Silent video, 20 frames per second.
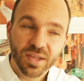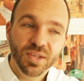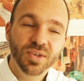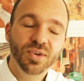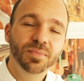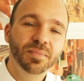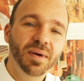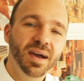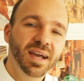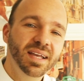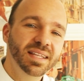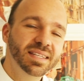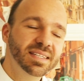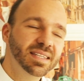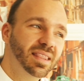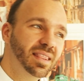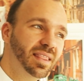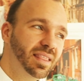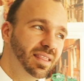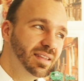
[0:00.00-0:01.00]
You might
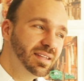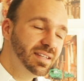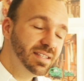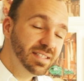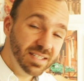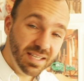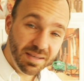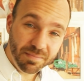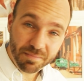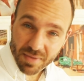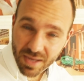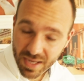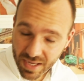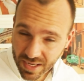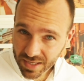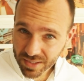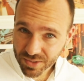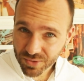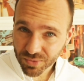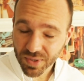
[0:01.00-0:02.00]
see
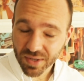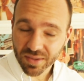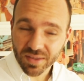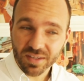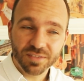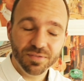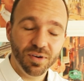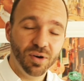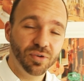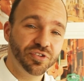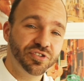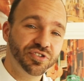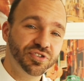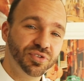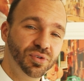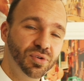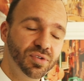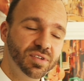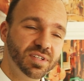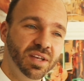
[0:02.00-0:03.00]
me doing these photo
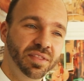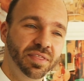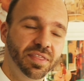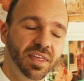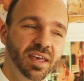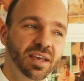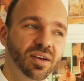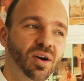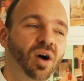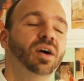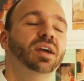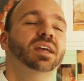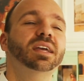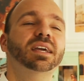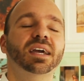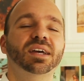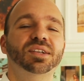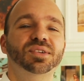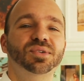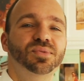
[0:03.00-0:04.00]
shoots and think, oh, he
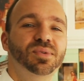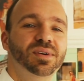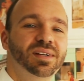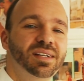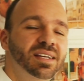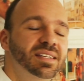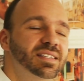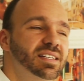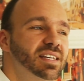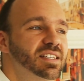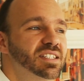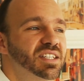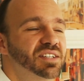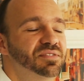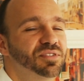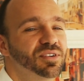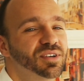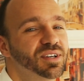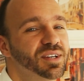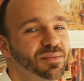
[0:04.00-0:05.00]
can do it, it's easy
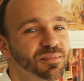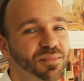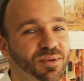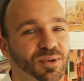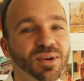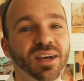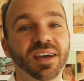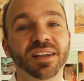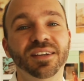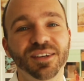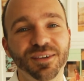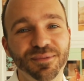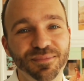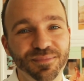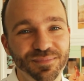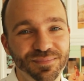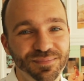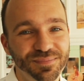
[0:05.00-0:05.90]
for him, look at him.